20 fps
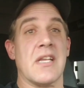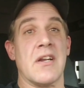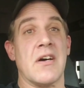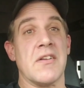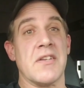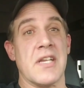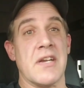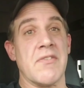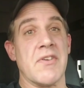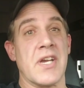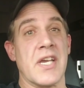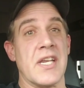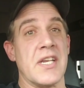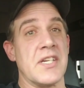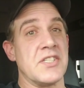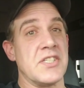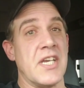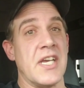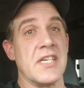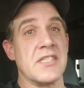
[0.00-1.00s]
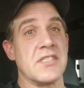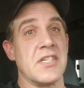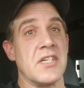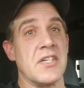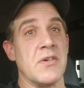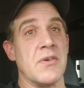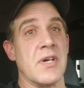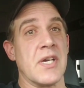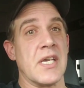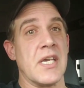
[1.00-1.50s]
that I'll never get a chance to
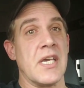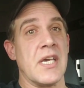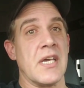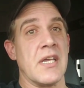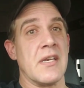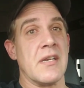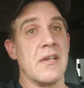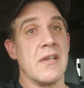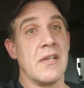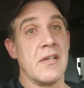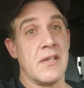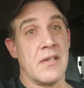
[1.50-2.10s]
do again.